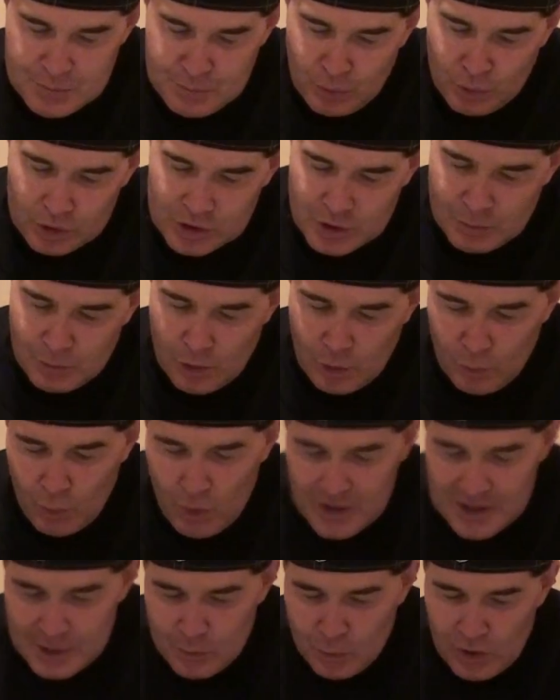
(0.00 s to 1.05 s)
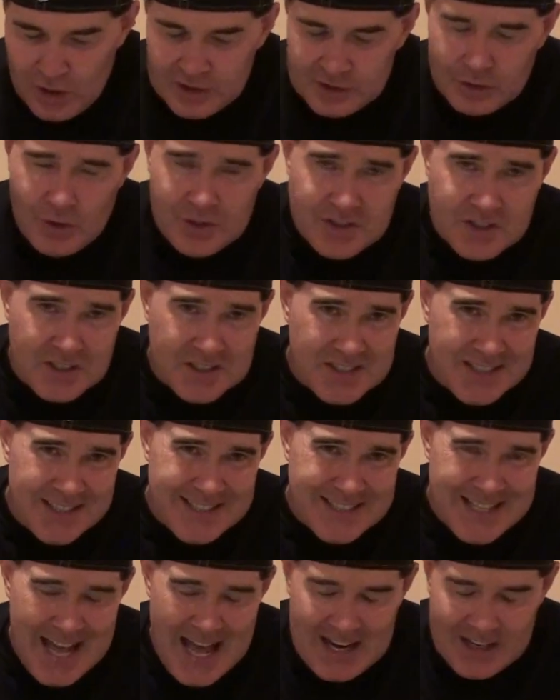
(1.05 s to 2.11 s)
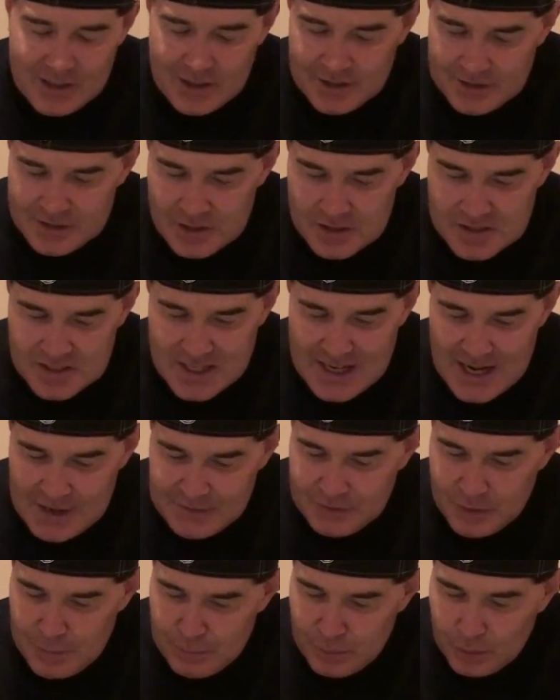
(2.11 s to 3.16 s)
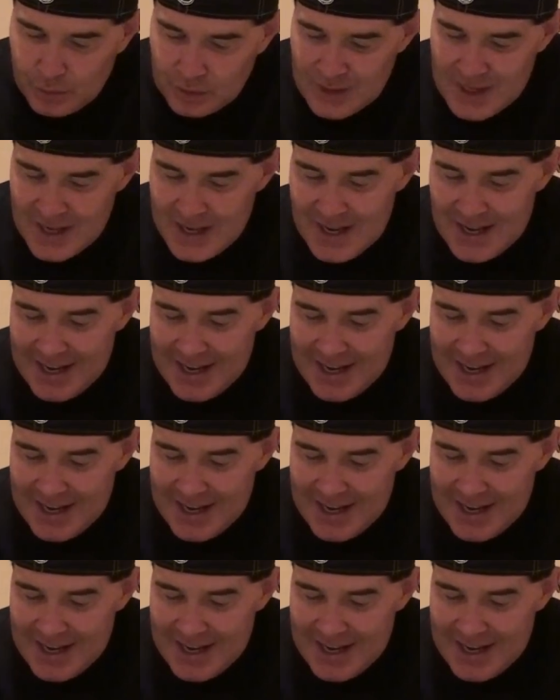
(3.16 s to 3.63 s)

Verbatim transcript: Baltimore one and one, lost to Cincinnati on Thursday Night Football.